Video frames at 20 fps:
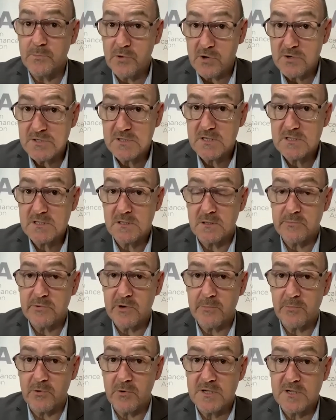process and
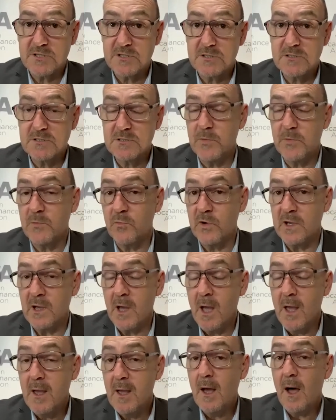the preparations. But
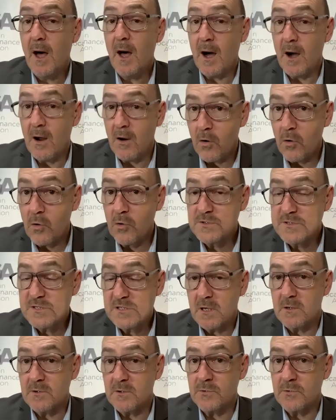we are
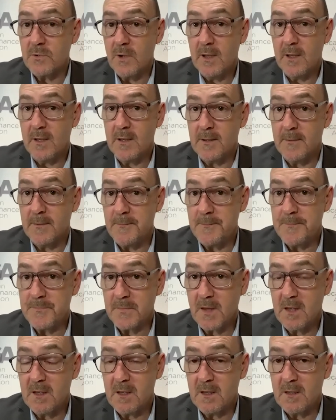also going
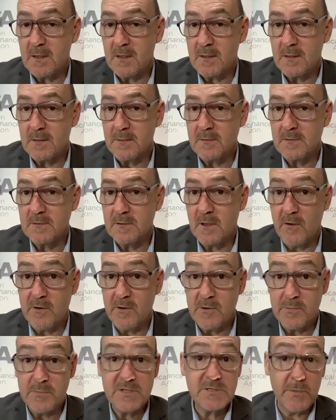
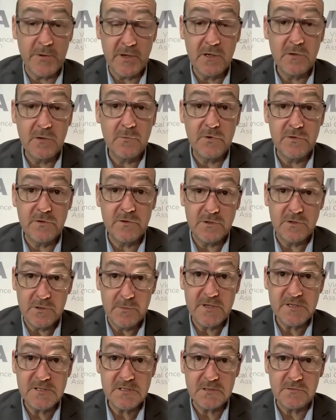to be speaking with the new
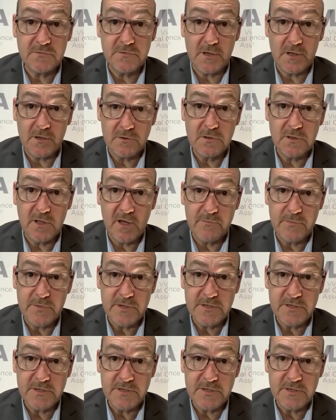Minister for Local Government.
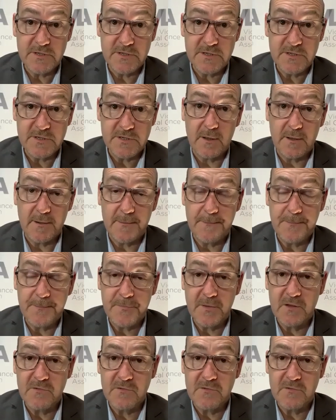So
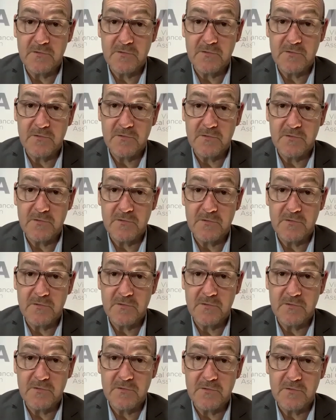if there's no
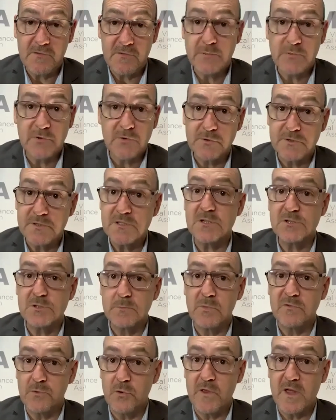announcement or
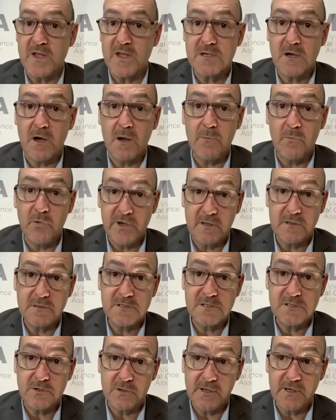decision before that time, we
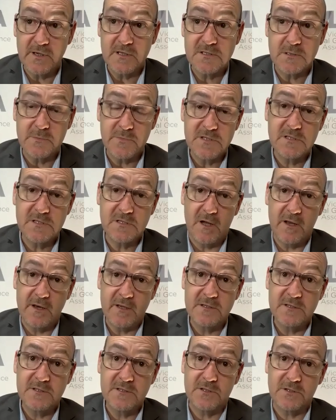can certainly get some
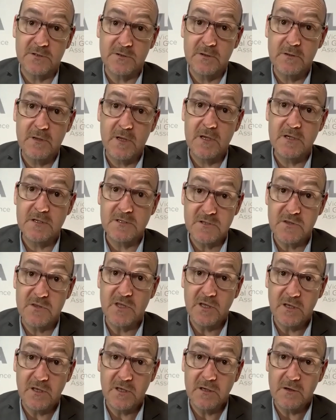insight into his
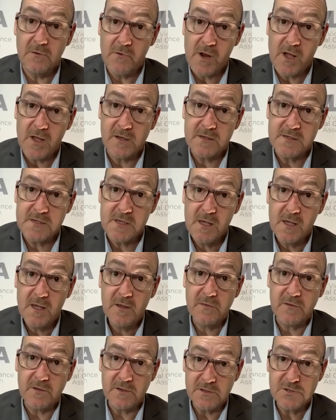thinking around
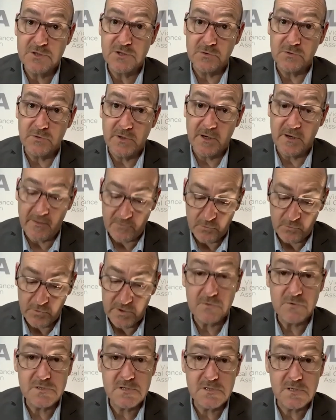the issue in another
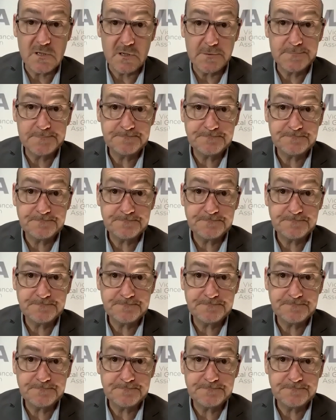week or so.